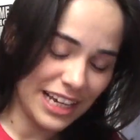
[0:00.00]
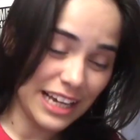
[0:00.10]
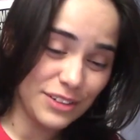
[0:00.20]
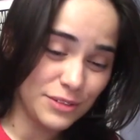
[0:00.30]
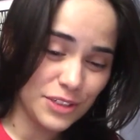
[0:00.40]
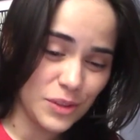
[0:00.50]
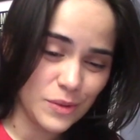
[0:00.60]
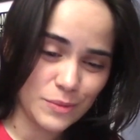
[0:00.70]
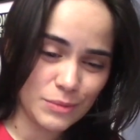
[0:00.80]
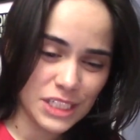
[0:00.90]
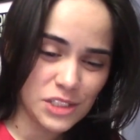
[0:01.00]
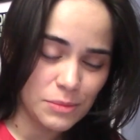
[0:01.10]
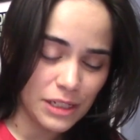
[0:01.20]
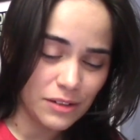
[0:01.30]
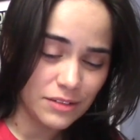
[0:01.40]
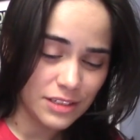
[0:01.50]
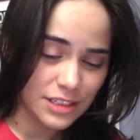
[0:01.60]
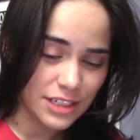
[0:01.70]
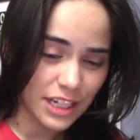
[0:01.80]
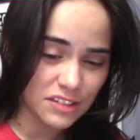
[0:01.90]
I don't know much about
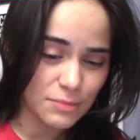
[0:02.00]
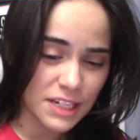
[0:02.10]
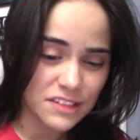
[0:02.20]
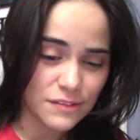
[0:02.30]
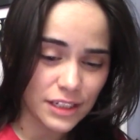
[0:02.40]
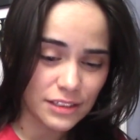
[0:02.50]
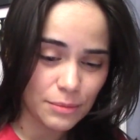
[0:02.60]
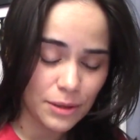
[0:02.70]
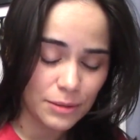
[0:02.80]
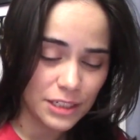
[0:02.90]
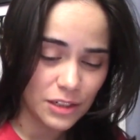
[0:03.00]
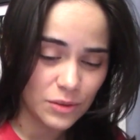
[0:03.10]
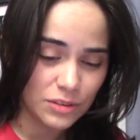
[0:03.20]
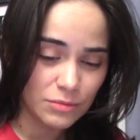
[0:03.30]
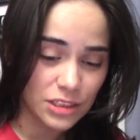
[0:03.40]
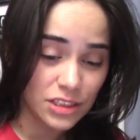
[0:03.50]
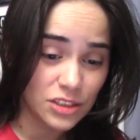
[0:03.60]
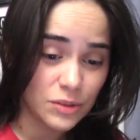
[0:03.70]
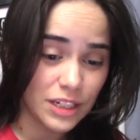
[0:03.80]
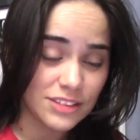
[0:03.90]
the next Mass Effect. I probably know as much as
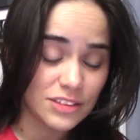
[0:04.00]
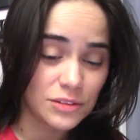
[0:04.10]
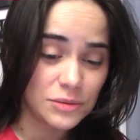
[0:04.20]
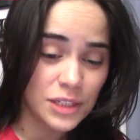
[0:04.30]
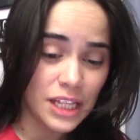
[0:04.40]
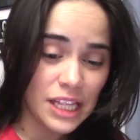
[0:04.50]
you guys do.